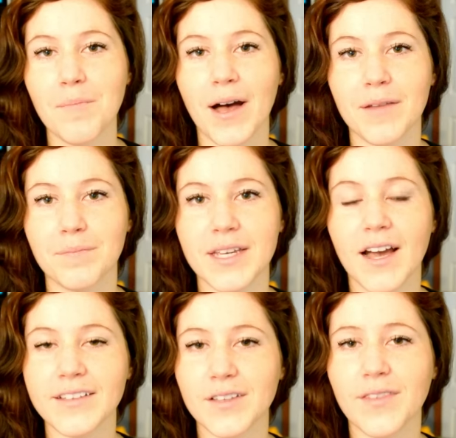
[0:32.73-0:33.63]
But
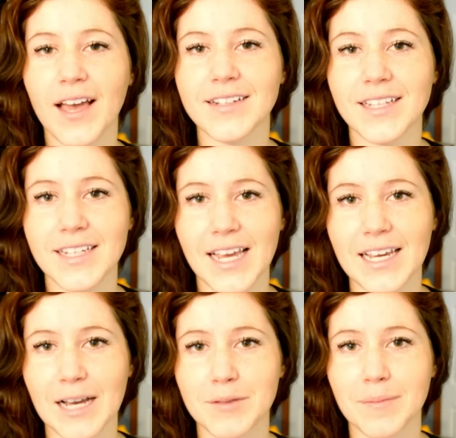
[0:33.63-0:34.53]
because of that, today
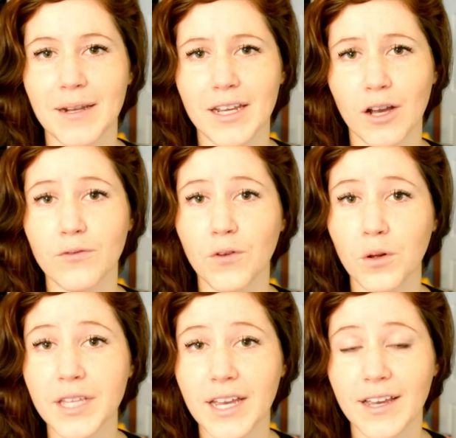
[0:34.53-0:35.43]
I'm spending a
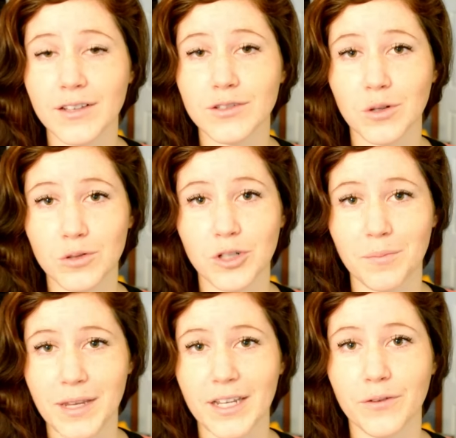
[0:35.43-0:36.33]
full day social
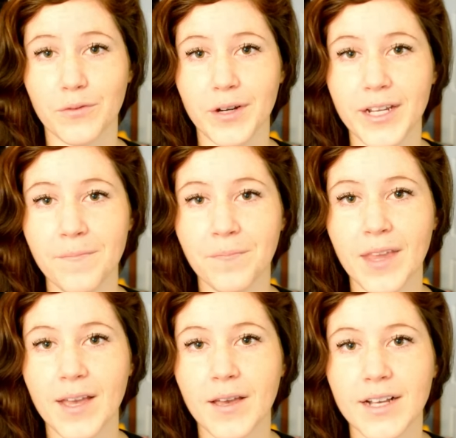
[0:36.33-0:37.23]
media free,
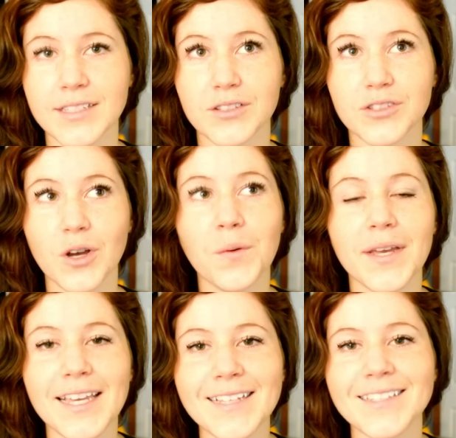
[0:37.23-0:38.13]
because it's so
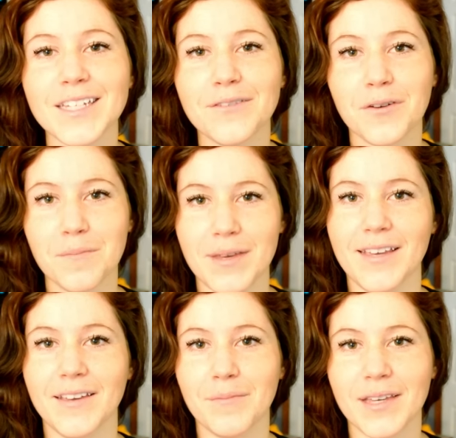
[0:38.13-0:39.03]
easy for
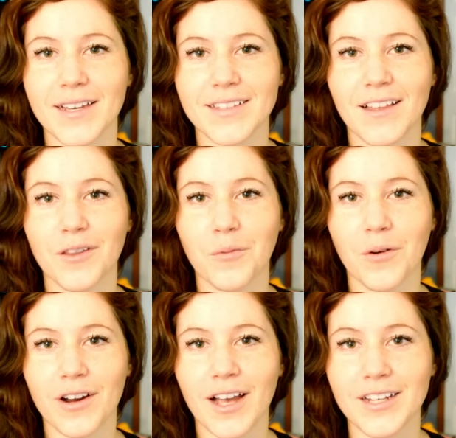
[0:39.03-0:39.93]
me, because a lot of the
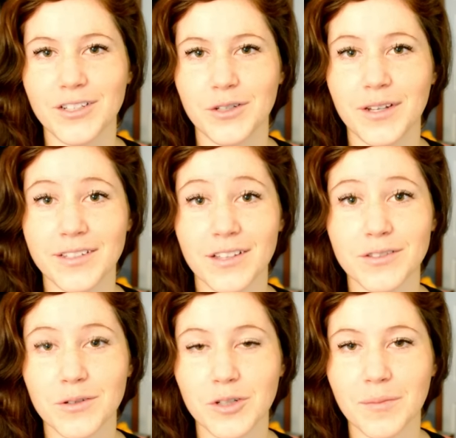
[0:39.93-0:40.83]
work I do is on
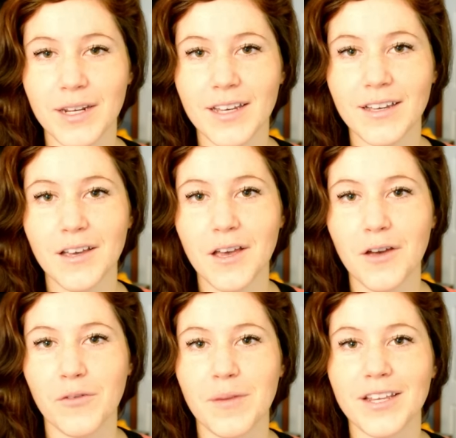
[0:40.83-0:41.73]
social media,
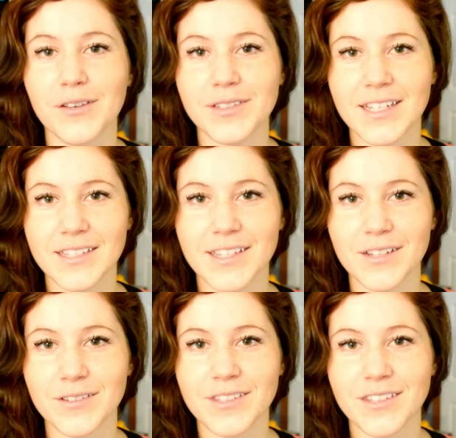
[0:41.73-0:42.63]
for me to use the
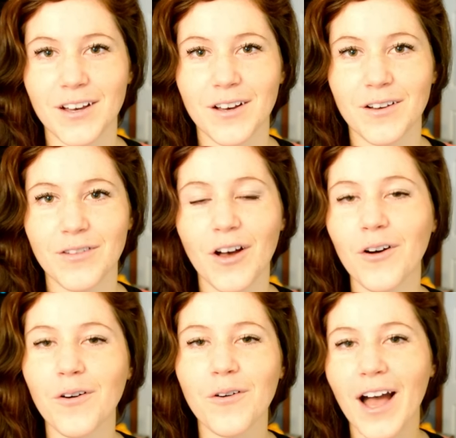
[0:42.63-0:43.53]
excuse of,
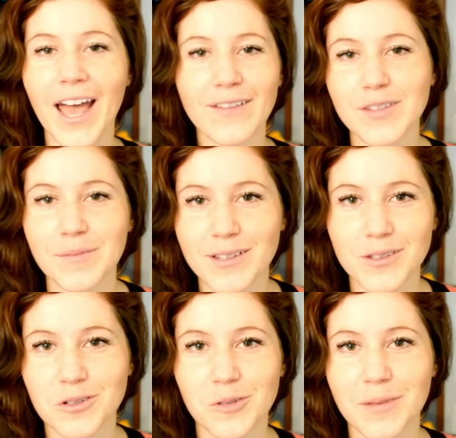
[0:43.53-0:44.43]
oh, I have to be on
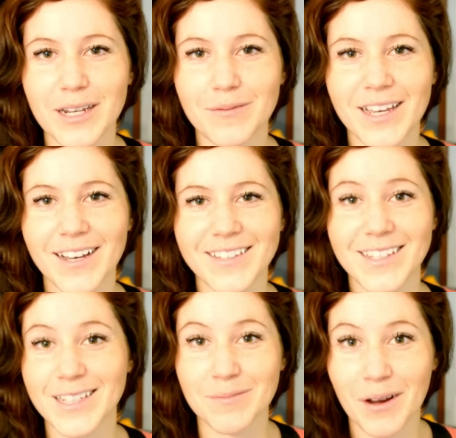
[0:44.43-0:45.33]
social media because
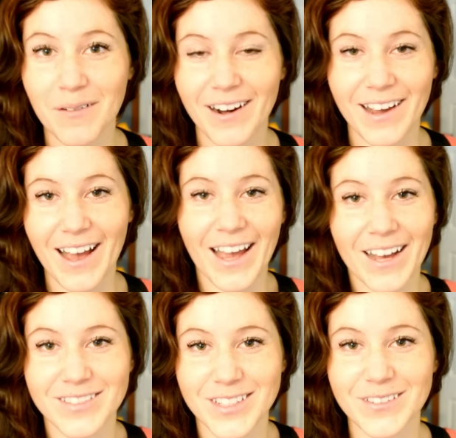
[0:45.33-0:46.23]
it's my work, I
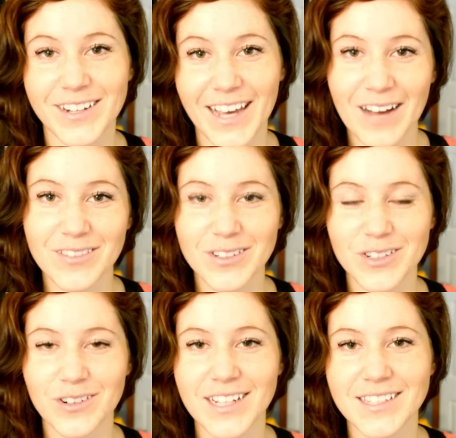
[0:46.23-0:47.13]
have to do it, I have no
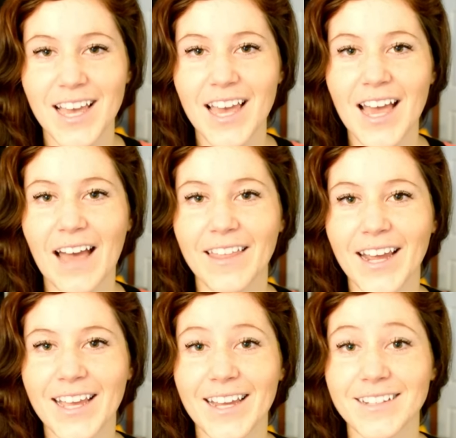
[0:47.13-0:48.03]
choice. And then
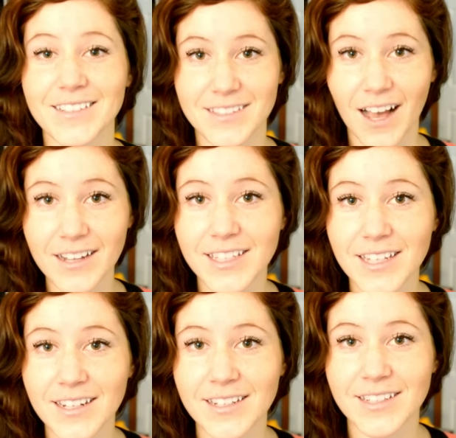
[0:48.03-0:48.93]
I get sucked
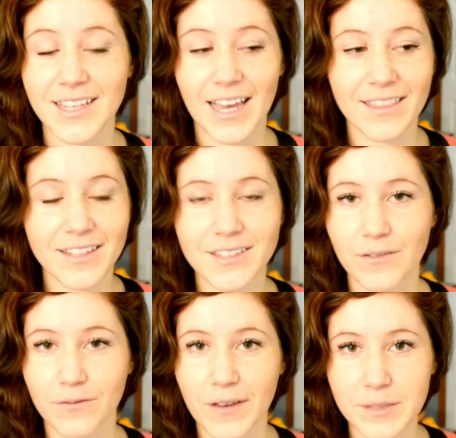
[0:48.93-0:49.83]
in to the endless
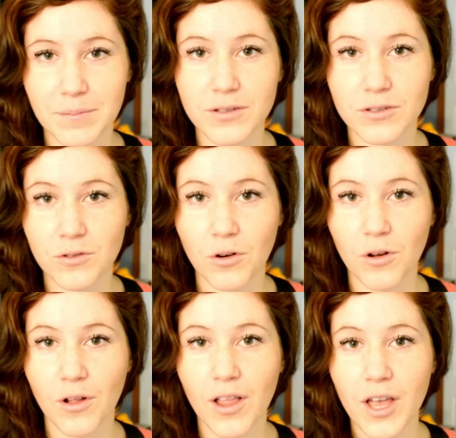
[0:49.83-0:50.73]
Facebook
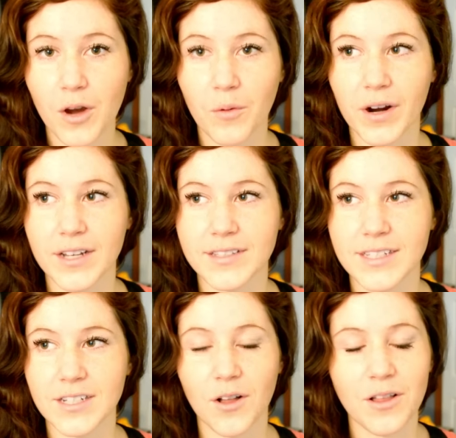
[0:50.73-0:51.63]
scroll where I
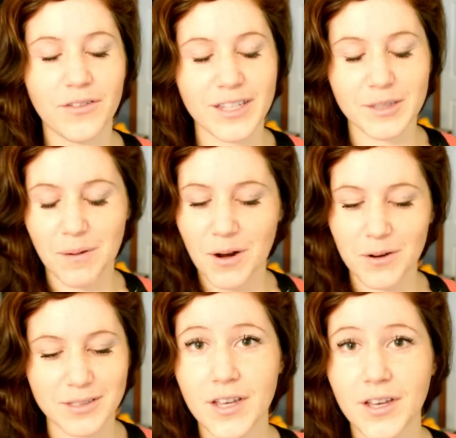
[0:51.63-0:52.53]
see all of these
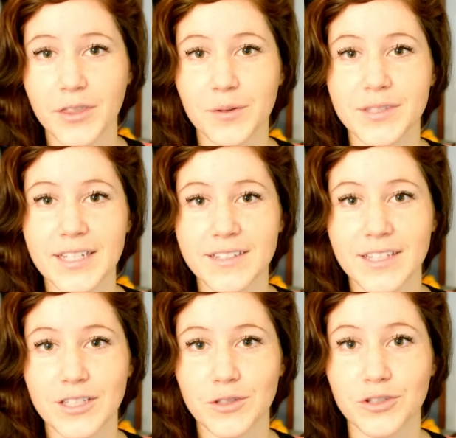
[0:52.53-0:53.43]
posts, those things
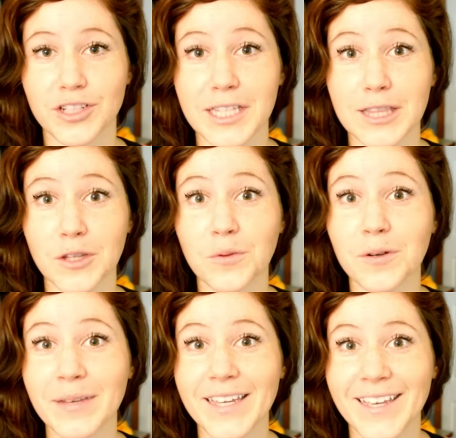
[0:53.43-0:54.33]
that usually lure
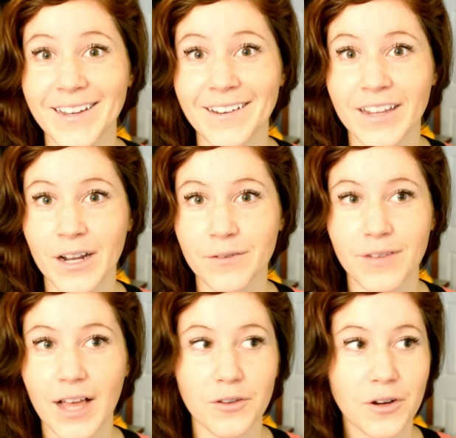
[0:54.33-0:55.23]
me in, and then I,
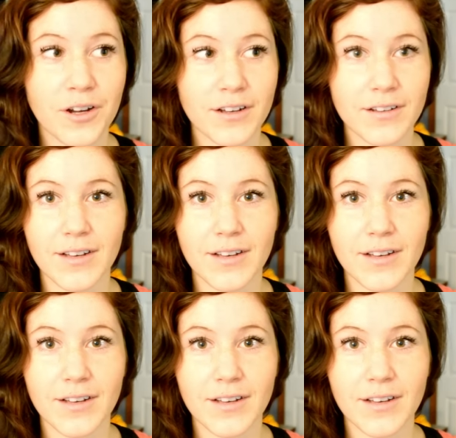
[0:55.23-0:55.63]
I look